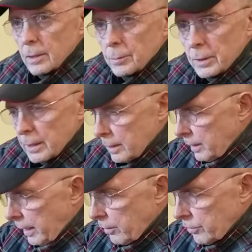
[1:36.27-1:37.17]
clipped
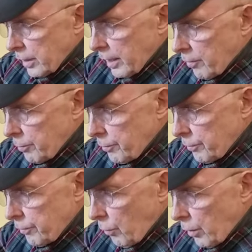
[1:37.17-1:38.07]
in, has to have
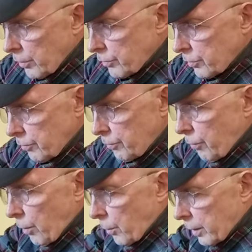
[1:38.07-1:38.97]
force
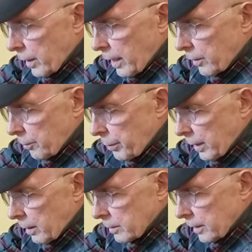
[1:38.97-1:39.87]
forward on the
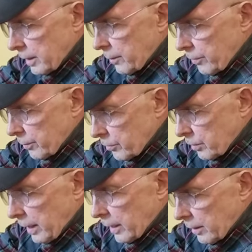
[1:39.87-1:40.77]
pedal to keep from
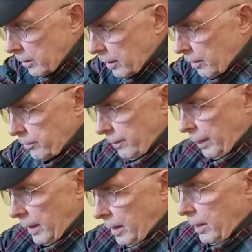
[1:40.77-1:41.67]
sliding off.
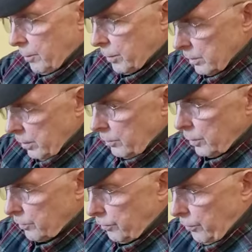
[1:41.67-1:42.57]
But look
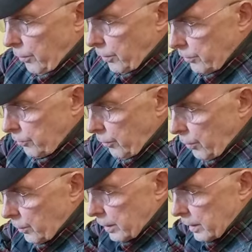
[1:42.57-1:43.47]
what force
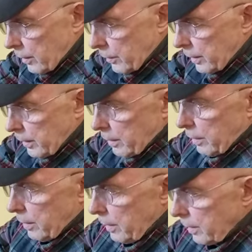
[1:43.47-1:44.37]
forward down
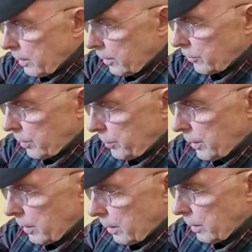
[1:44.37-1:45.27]
here does up
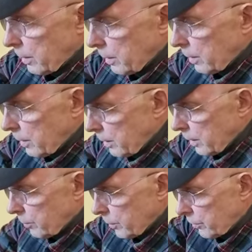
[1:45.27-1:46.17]
here.
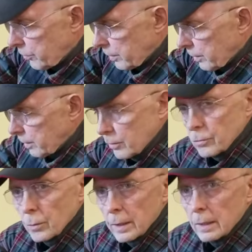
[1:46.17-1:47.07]
It moves it
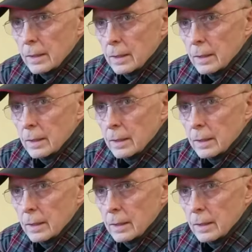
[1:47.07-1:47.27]
this way.